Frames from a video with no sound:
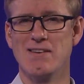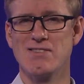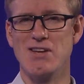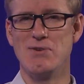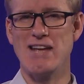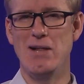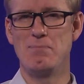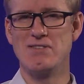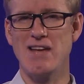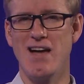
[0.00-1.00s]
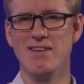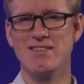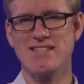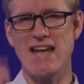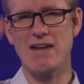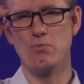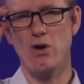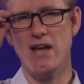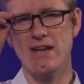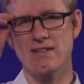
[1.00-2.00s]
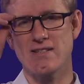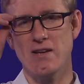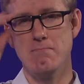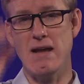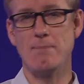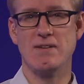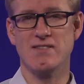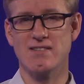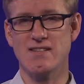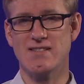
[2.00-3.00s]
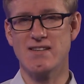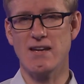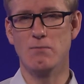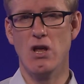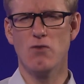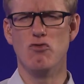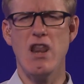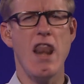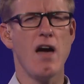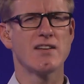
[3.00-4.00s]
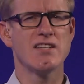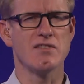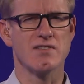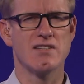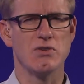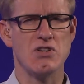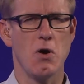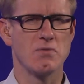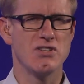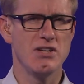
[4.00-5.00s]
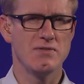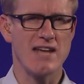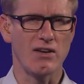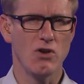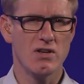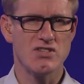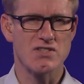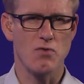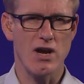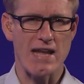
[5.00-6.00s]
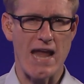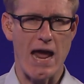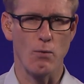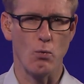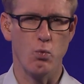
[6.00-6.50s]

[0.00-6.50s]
So to help us understand why so many businesses seem reluctant to adopt new technologies right now,